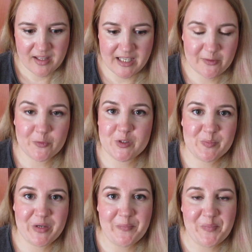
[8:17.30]
it was
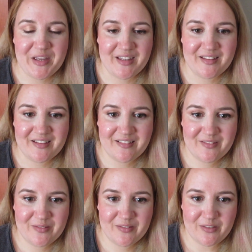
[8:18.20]
my main
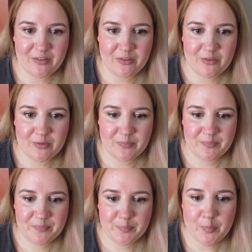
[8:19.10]
uh,
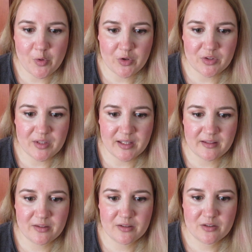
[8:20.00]
point, that,